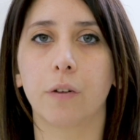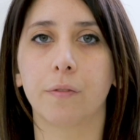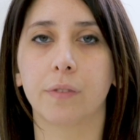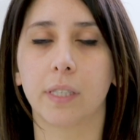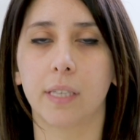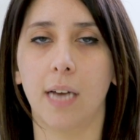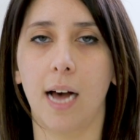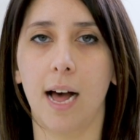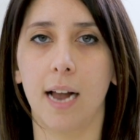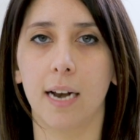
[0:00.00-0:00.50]
of
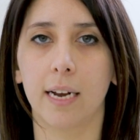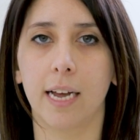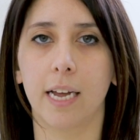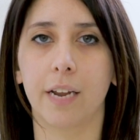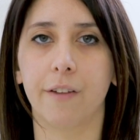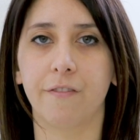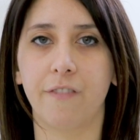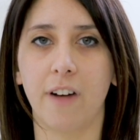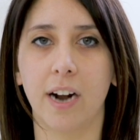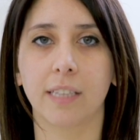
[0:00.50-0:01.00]
talc
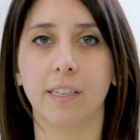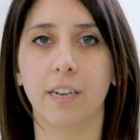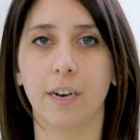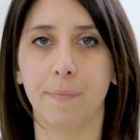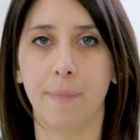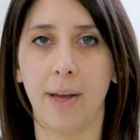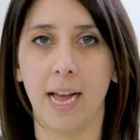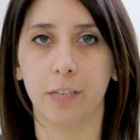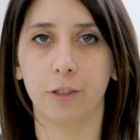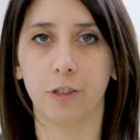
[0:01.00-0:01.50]
in further
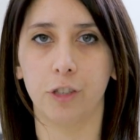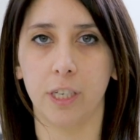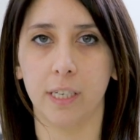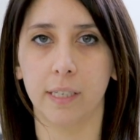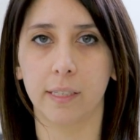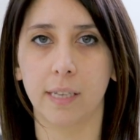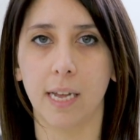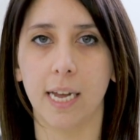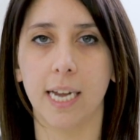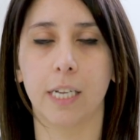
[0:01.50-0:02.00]

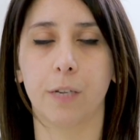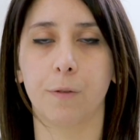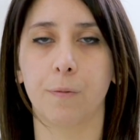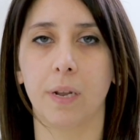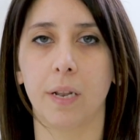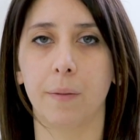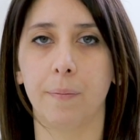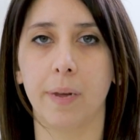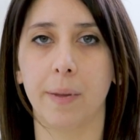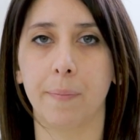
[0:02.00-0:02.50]
batches, it
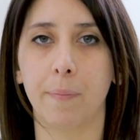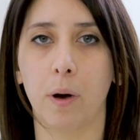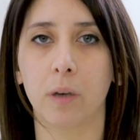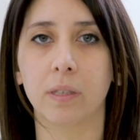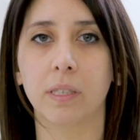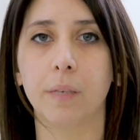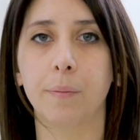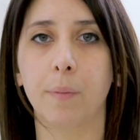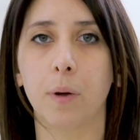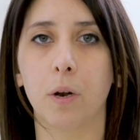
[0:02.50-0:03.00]
will be
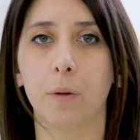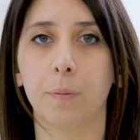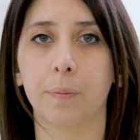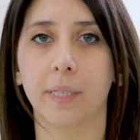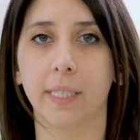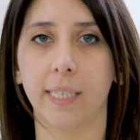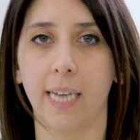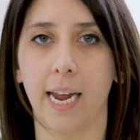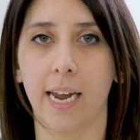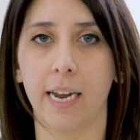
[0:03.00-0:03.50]
possible to
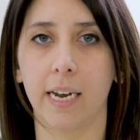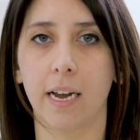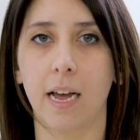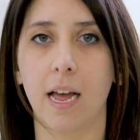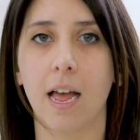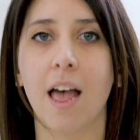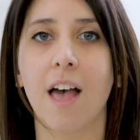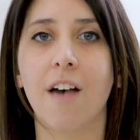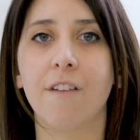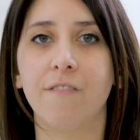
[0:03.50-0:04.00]
obtain
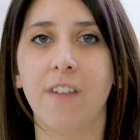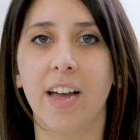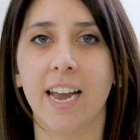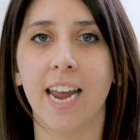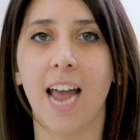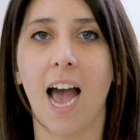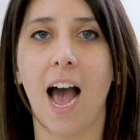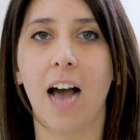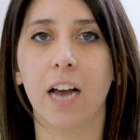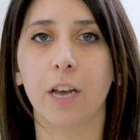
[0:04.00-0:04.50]

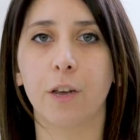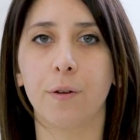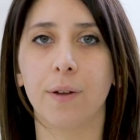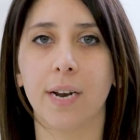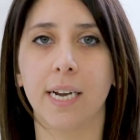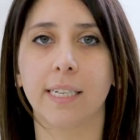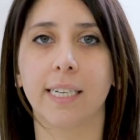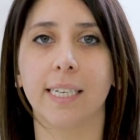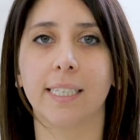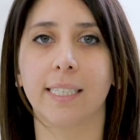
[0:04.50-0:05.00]
very
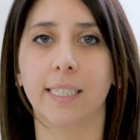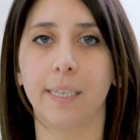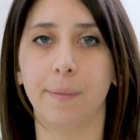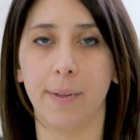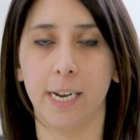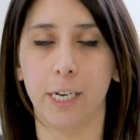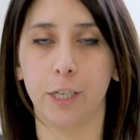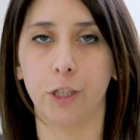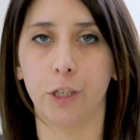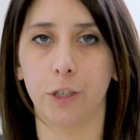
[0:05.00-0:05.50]
accurate
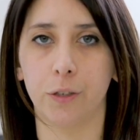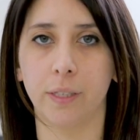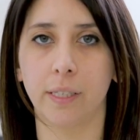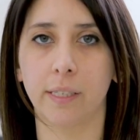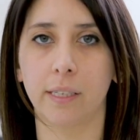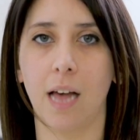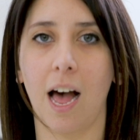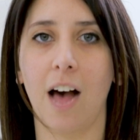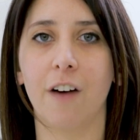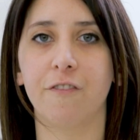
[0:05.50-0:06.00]

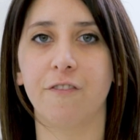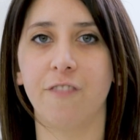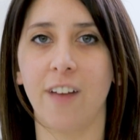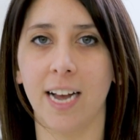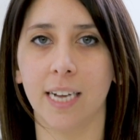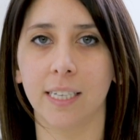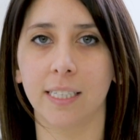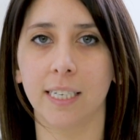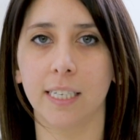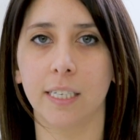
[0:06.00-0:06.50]
estimations
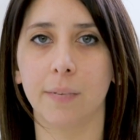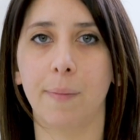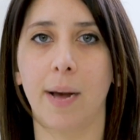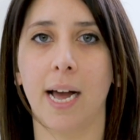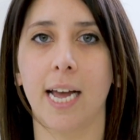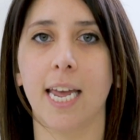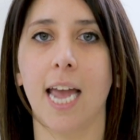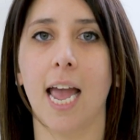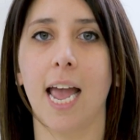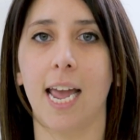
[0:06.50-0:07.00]
affected
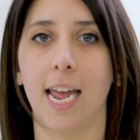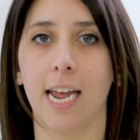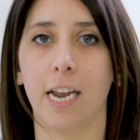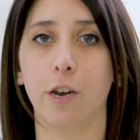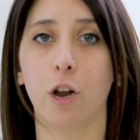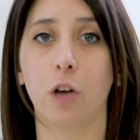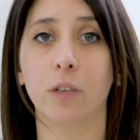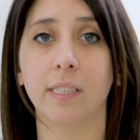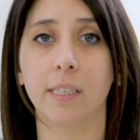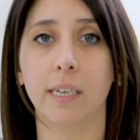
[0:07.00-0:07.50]
by a
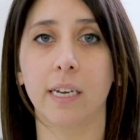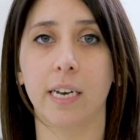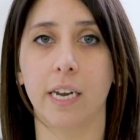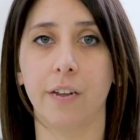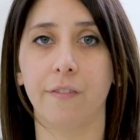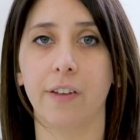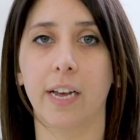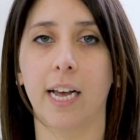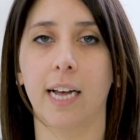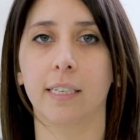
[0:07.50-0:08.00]
not
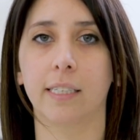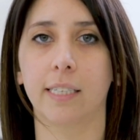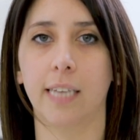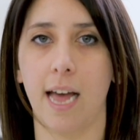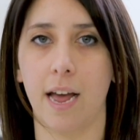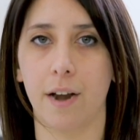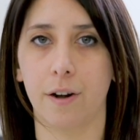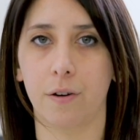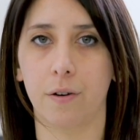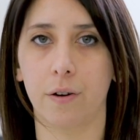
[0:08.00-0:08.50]
significant
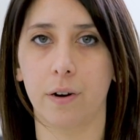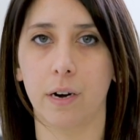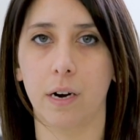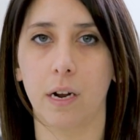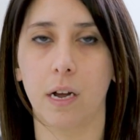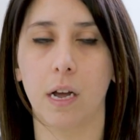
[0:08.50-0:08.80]
error.